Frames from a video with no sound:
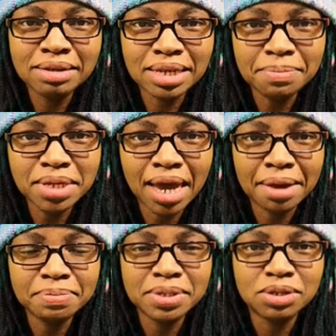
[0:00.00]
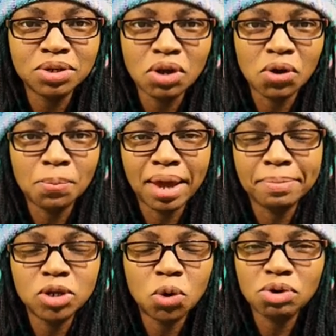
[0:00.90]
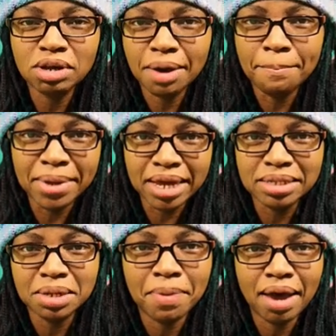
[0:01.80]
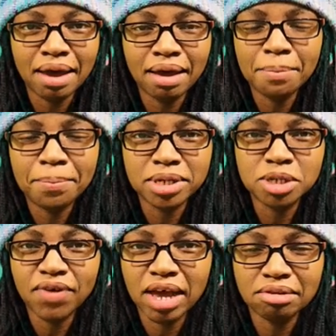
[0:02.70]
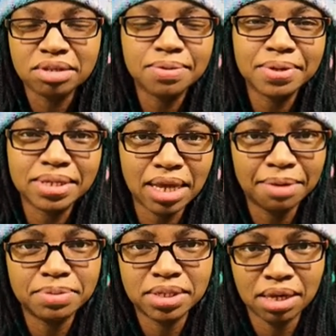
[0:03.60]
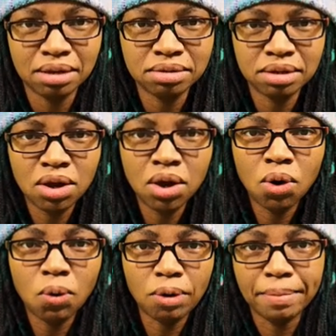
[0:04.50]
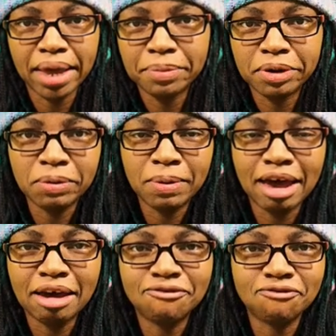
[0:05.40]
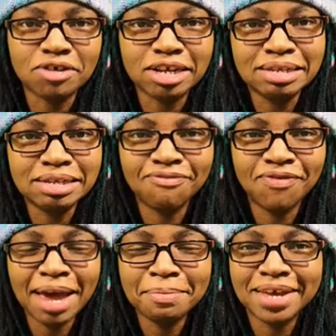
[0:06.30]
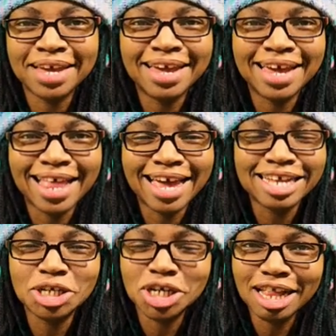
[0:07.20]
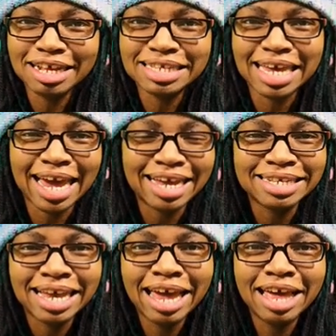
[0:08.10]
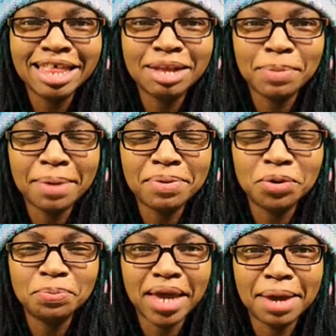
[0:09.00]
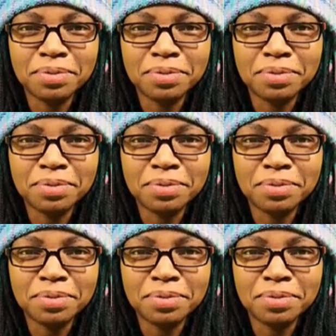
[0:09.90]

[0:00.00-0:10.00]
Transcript: sometimes, you know, maybe you don't want to commit to buying a bunch of heddles of the same dent. Or maybe you have friends and family, like in Shelly's case, and maybe you'd be